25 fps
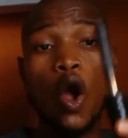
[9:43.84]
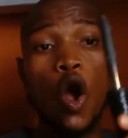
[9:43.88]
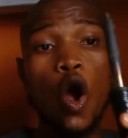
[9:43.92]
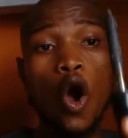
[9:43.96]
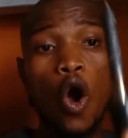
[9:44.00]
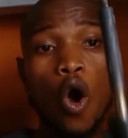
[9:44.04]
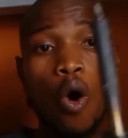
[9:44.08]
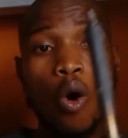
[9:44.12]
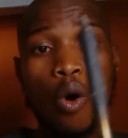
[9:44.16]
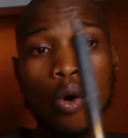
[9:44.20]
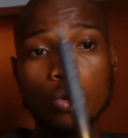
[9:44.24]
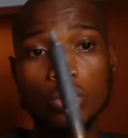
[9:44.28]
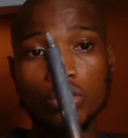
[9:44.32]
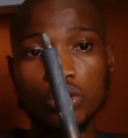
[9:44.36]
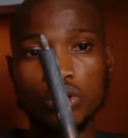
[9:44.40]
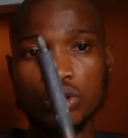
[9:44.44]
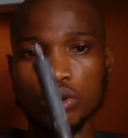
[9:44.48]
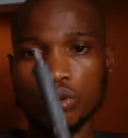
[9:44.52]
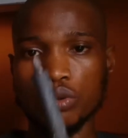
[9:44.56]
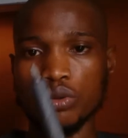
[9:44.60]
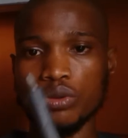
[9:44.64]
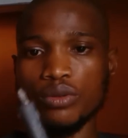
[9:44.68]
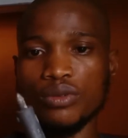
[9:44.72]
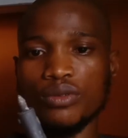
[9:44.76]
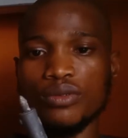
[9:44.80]

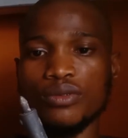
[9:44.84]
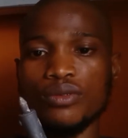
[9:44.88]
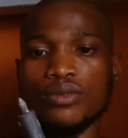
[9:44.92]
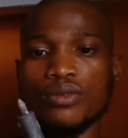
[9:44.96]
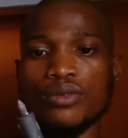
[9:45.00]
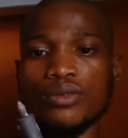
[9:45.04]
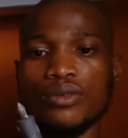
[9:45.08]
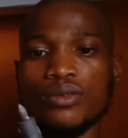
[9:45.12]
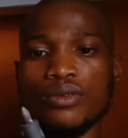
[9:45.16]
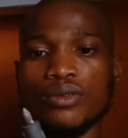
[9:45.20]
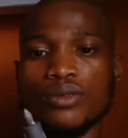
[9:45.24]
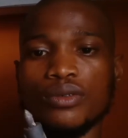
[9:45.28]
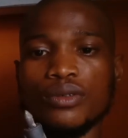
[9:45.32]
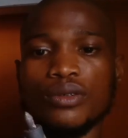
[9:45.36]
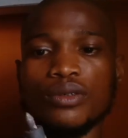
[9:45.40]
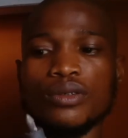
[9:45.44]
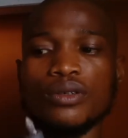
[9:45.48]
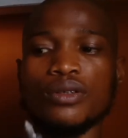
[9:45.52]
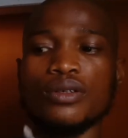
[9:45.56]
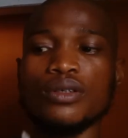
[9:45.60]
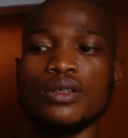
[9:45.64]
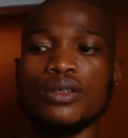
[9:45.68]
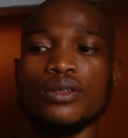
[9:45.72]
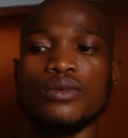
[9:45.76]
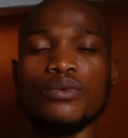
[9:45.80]
also
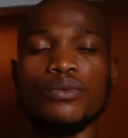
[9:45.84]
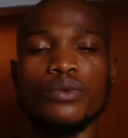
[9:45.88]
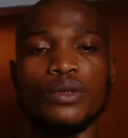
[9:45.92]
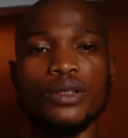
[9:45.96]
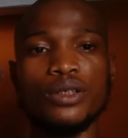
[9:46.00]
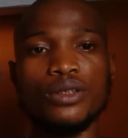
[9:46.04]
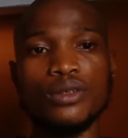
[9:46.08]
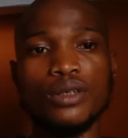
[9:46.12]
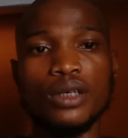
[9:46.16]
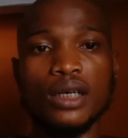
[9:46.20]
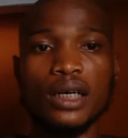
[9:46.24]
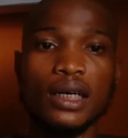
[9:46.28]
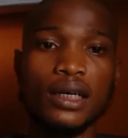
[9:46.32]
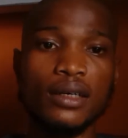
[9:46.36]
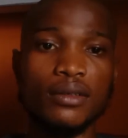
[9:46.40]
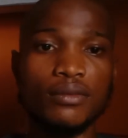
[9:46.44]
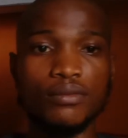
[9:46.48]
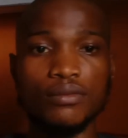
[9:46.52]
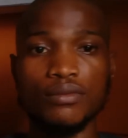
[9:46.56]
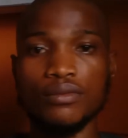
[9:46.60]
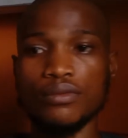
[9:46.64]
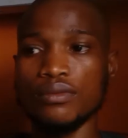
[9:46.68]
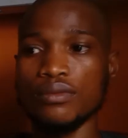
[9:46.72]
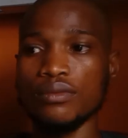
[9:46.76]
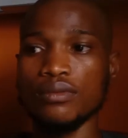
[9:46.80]
when you have
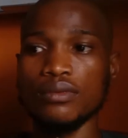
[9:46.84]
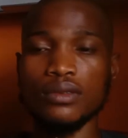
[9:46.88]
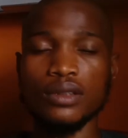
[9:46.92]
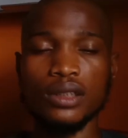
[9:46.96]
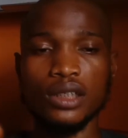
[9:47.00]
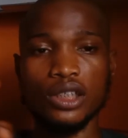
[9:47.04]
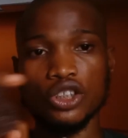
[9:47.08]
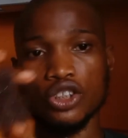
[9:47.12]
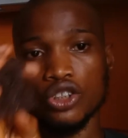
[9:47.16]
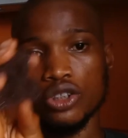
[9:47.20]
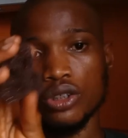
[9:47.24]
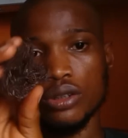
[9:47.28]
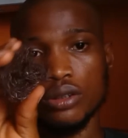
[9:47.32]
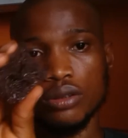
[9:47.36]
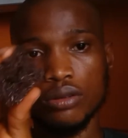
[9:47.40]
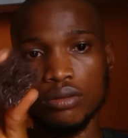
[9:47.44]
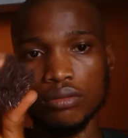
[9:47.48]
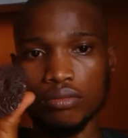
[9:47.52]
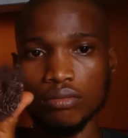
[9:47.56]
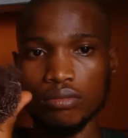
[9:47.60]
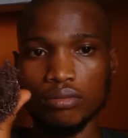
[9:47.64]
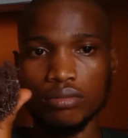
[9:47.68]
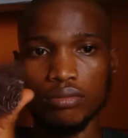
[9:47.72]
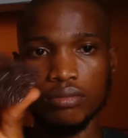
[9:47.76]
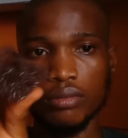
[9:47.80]

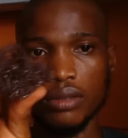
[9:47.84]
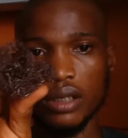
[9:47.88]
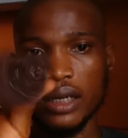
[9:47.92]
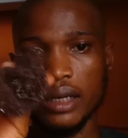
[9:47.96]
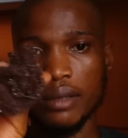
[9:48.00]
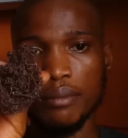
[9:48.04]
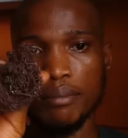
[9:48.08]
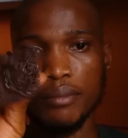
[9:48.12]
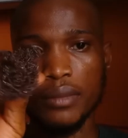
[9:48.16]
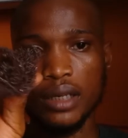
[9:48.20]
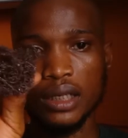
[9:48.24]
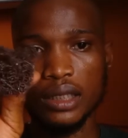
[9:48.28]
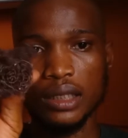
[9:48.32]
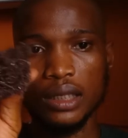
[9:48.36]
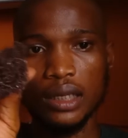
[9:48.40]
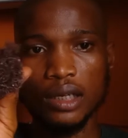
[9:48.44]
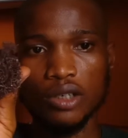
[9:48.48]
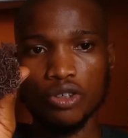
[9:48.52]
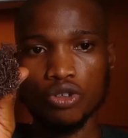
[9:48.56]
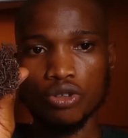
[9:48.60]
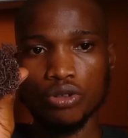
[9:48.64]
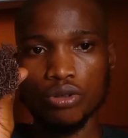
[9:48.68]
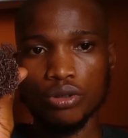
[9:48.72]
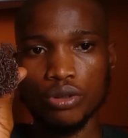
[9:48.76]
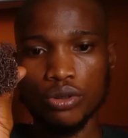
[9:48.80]
a metal
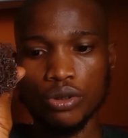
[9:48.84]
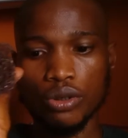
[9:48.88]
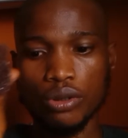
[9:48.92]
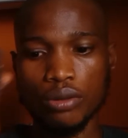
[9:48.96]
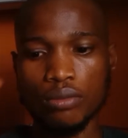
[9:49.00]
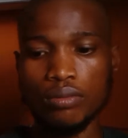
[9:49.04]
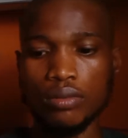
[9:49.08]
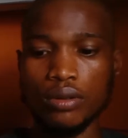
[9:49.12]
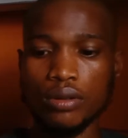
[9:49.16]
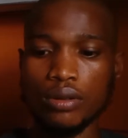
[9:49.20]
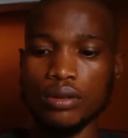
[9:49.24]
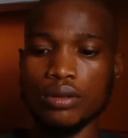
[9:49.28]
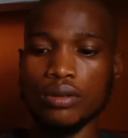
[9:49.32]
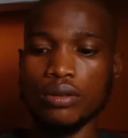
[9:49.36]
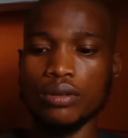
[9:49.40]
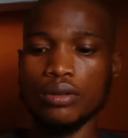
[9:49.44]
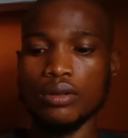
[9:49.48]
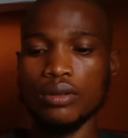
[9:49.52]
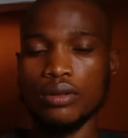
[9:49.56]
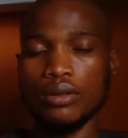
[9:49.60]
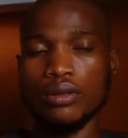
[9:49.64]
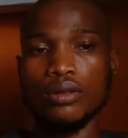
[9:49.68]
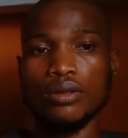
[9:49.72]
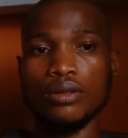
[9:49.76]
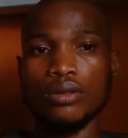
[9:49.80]
scrub
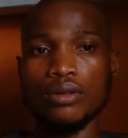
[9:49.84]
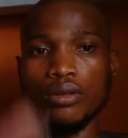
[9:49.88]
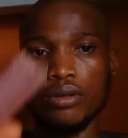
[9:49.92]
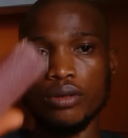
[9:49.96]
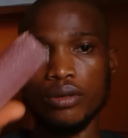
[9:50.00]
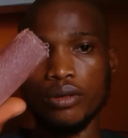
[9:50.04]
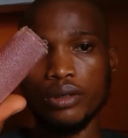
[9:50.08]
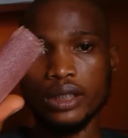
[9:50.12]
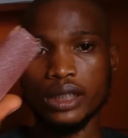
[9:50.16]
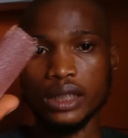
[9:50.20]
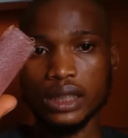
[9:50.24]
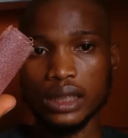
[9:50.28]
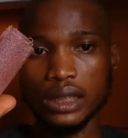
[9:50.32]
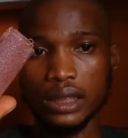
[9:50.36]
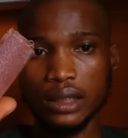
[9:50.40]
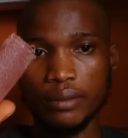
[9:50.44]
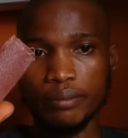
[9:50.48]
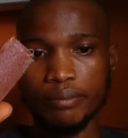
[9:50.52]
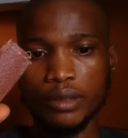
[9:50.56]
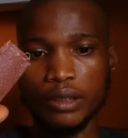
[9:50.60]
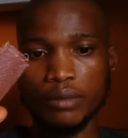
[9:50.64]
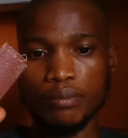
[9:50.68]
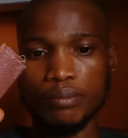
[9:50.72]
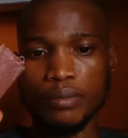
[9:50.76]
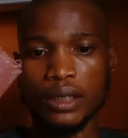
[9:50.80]
or a
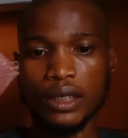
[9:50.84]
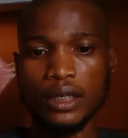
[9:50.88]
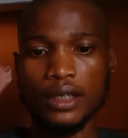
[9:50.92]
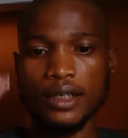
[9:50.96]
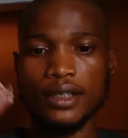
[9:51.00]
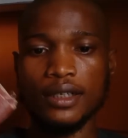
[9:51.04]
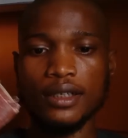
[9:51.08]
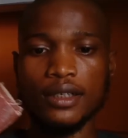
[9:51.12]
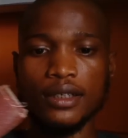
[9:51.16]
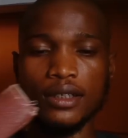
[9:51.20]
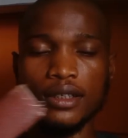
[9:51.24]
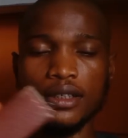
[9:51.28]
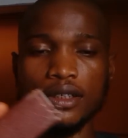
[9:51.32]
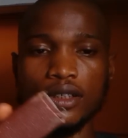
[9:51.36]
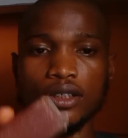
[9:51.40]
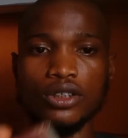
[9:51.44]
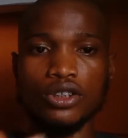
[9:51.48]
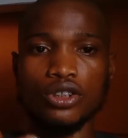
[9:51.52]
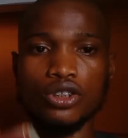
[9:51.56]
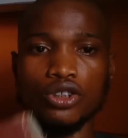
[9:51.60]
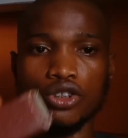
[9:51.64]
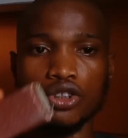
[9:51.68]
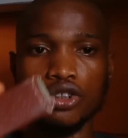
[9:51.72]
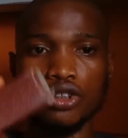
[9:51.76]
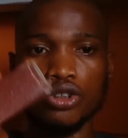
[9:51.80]
sandpaper,
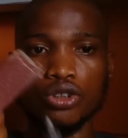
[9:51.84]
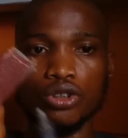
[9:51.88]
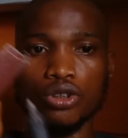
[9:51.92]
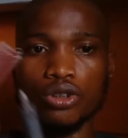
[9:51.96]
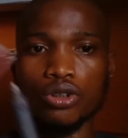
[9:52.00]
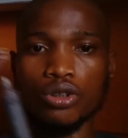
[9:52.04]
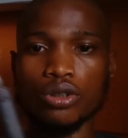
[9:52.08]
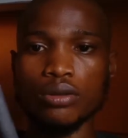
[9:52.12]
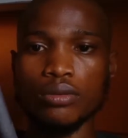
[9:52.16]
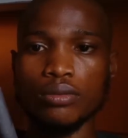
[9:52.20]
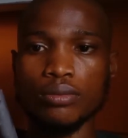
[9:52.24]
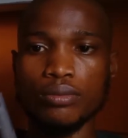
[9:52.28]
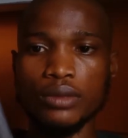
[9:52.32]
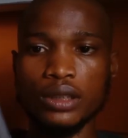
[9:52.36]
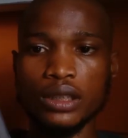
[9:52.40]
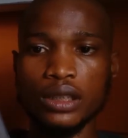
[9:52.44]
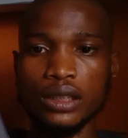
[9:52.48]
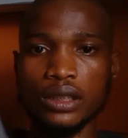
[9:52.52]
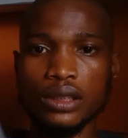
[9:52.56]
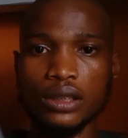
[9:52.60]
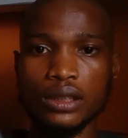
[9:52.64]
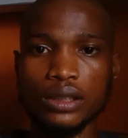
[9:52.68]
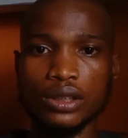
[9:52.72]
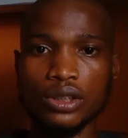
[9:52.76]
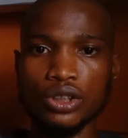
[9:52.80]
scrub the
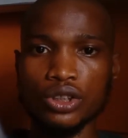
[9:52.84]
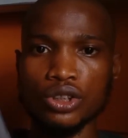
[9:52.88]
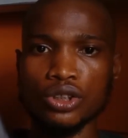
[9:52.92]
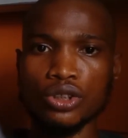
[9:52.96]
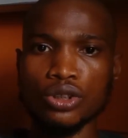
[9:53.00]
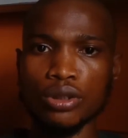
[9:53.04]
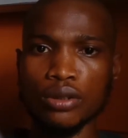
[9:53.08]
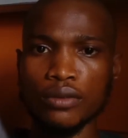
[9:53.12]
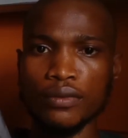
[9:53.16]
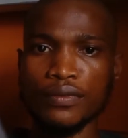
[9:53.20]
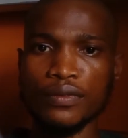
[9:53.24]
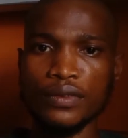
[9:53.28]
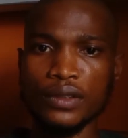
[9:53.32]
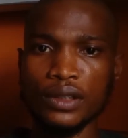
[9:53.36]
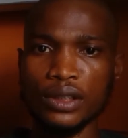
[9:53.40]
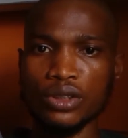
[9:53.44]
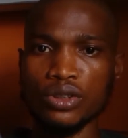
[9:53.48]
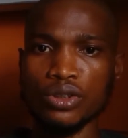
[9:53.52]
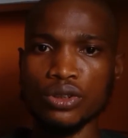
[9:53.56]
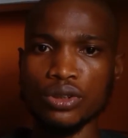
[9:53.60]
surface